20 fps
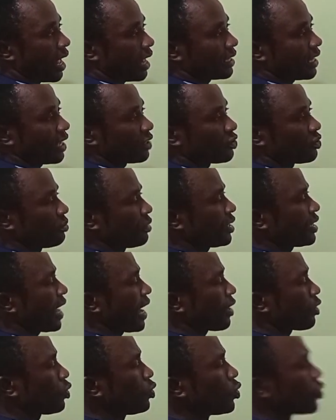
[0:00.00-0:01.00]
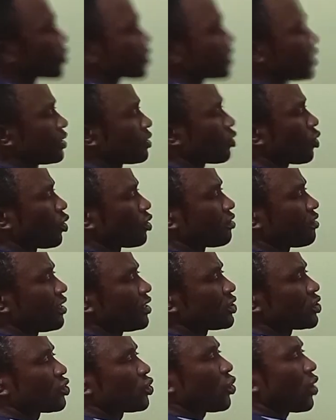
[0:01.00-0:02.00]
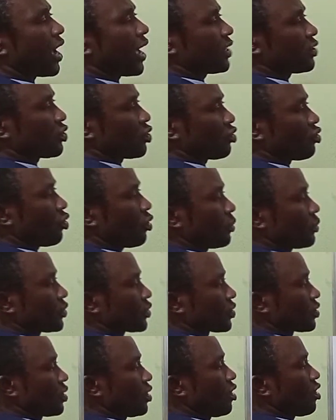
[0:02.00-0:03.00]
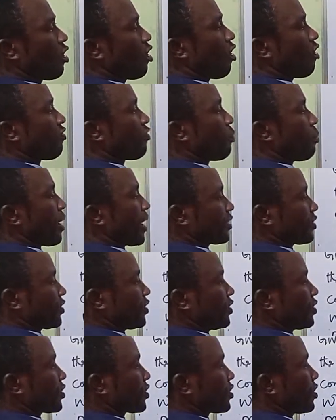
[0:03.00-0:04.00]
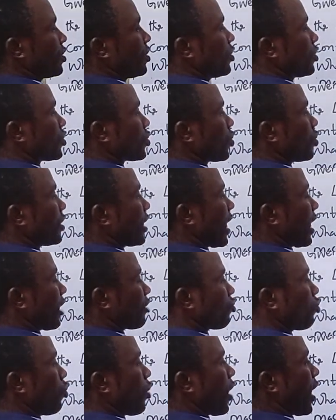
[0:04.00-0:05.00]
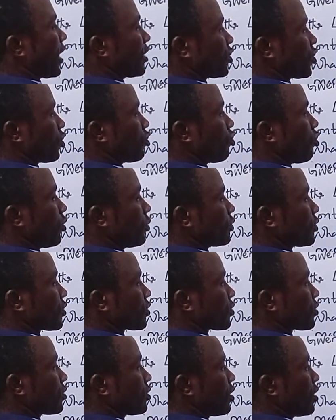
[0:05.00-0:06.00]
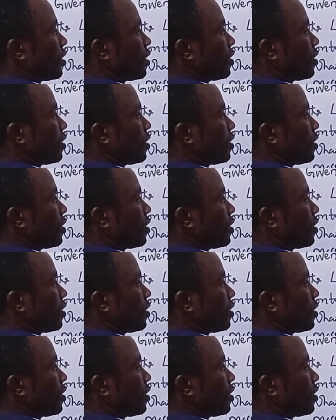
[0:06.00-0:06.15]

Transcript: And assuming that chlorine contains two isotopes of masses, so there are two isotopes.